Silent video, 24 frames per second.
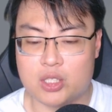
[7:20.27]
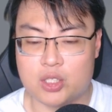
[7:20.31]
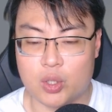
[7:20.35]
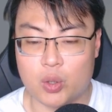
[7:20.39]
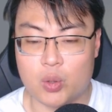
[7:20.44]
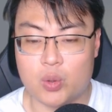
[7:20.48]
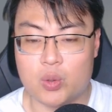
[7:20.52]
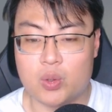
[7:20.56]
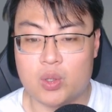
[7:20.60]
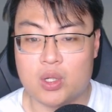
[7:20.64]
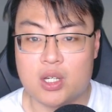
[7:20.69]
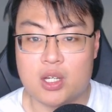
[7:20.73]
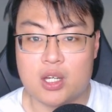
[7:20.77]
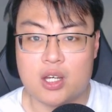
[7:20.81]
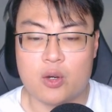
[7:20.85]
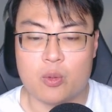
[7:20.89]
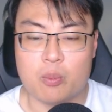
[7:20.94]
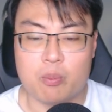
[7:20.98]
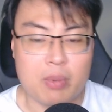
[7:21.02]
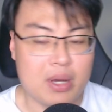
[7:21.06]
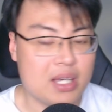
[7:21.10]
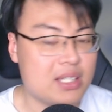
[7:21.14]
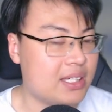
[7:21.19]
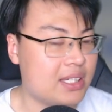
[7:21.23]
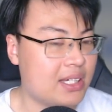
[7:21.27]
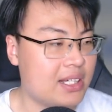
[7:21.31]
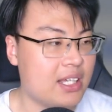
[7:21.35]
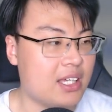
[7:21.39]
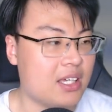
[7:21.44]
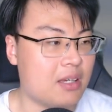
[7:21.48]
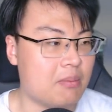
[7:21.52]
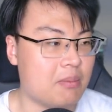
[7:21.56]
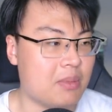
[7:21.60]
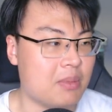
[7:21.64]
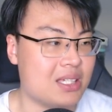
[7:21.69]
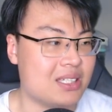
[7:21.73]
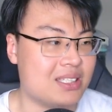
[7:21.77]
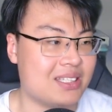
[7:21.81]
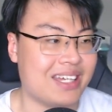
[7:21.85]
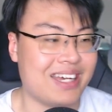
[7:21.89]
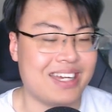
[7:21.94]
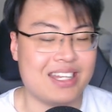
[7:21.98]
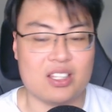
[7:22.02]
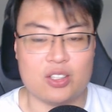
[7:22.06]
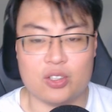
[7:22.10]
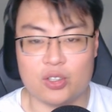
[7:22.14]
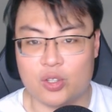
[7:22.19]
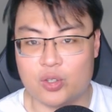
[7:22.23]
So basically it means
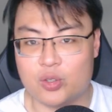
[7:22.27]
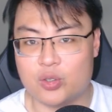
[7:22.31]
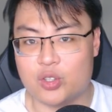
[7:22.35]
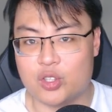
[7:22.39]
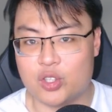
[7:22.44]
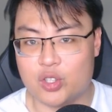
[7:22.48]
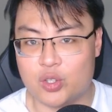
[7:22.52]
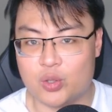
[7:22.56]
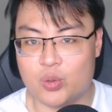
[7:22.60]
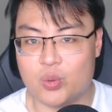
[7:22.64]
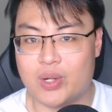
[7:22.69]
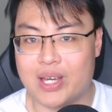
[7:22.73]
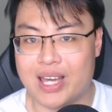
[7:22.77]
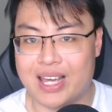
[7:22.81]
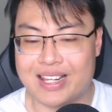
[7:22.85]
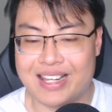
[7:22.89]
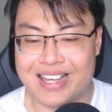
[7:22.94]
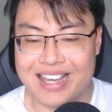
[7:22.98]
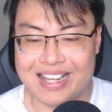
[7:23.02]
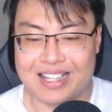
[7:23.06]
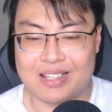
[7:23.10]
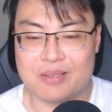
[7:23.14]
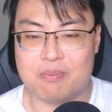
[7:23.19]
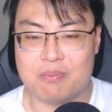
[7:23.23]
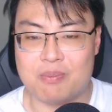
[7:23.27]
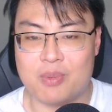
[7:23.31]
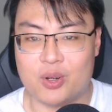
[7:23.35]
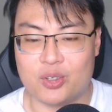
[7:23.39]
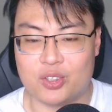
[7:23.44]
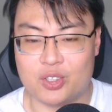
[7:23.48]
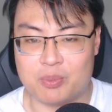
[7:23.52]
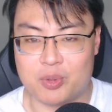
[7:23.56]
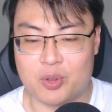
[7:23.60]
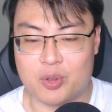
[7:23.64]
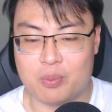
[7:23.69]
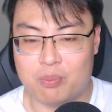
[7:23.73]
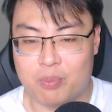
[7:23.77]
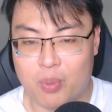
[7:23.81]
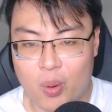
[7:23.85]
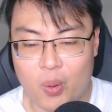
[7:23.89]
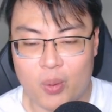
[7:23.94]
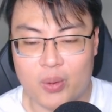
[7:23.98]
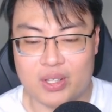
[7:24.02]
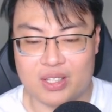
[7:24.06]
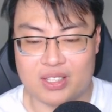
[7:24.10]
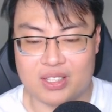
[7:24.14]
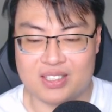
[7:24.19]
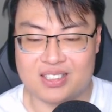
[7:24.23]
that, you know, you can add multiple
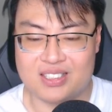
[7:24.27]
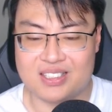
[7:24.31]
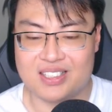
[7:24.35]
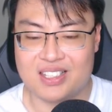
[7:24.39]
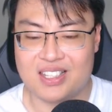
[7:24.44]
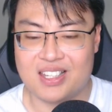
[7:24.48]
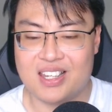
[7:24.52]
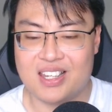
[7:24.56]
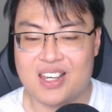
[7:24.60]
points